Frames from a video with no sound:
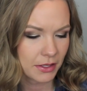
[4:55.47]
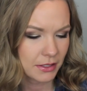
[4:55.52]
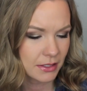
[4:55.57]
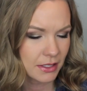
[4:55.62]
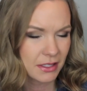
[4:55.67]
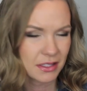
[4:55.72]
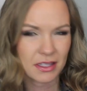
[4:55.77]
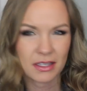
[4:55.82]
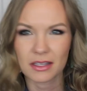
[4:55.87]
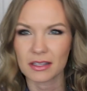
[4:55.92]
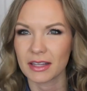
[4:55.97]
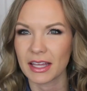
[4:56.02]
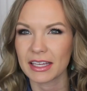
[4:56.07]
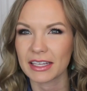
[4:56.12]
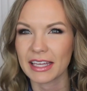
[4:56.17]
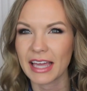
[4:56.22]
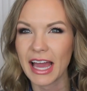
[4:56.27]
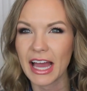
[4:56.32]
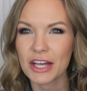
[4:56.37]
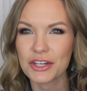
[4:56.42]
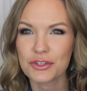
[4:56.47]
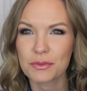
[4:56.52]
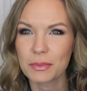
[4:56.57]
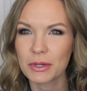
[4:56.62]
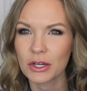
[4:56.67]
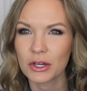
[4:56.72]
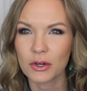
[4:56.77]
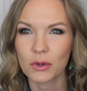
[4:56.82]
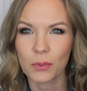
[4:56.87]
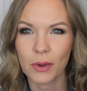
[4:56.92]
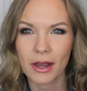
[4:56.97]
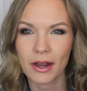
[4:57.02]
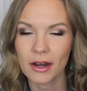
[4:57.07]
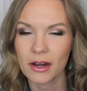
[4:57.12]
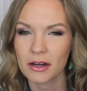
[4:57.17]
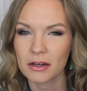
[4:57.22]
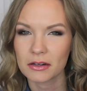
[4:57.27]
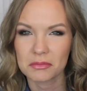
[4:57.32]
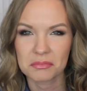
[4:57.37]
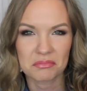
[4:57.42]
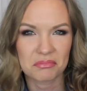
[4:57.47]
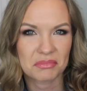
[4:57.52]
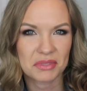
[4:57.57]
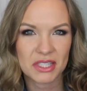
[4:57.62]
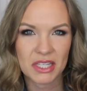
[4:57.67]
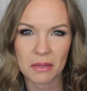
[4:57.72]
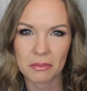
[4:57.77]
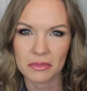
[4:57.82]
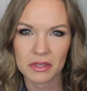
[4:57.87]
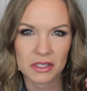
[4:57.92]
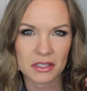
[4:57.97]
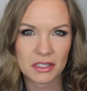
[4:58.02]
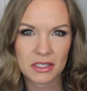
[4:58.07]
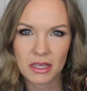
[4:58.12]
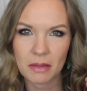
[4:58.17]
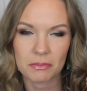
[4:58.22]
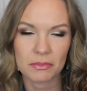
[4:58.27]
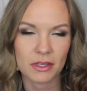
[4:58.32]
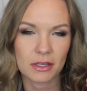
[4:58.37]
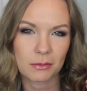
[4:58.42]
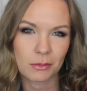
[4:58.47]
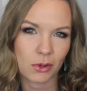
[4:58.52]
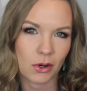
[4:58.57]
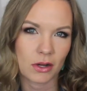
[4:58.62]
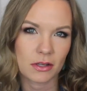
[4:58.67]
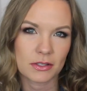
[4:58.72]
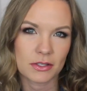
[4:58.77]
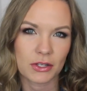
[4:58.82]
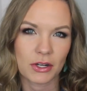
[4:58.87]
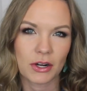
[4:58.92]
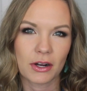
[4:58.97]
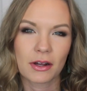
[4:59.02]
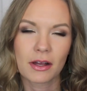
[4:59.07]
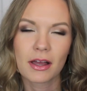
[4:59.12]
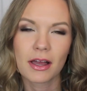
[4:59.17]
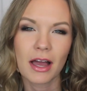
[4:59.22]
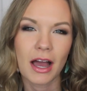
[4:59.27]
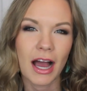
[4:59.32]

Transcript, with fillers: This is the like cashmere wear something something bronzer.